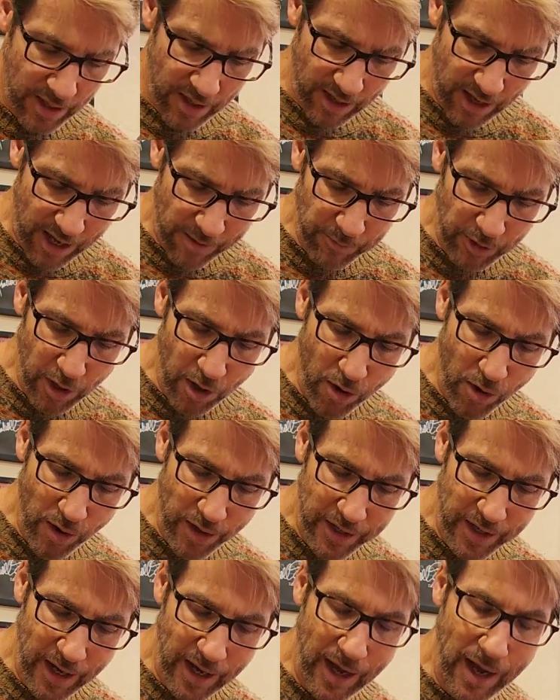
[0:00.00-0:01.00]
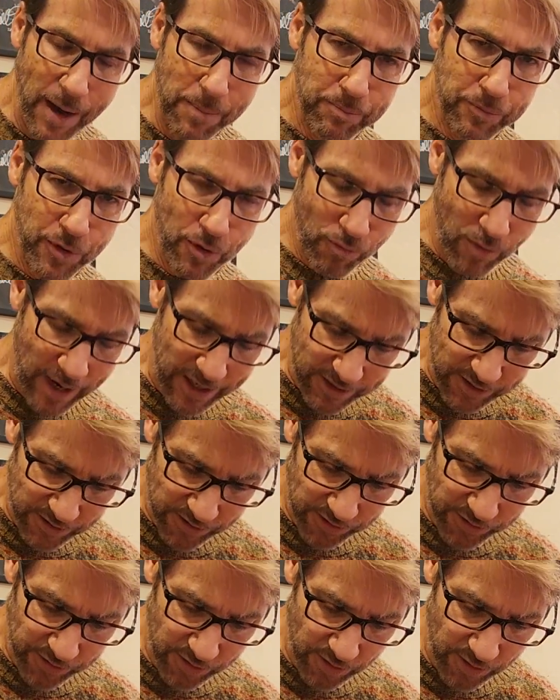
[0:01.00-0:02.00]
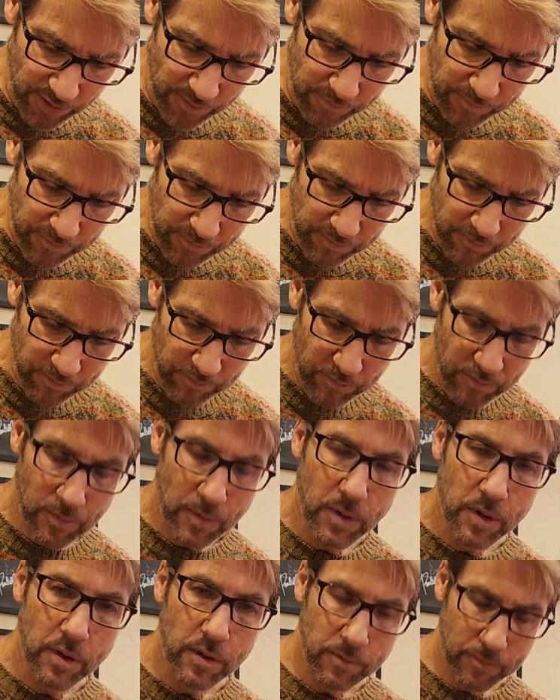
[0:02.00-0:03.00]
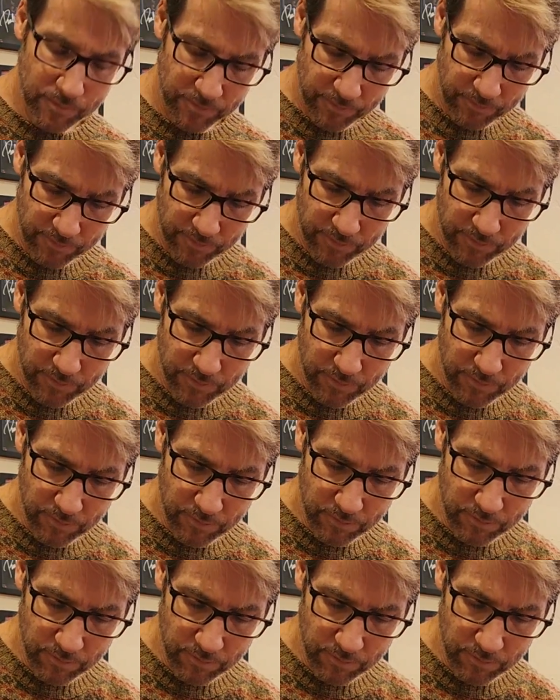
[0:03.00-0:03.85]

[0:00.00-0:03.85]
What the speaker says: I'm going up the register and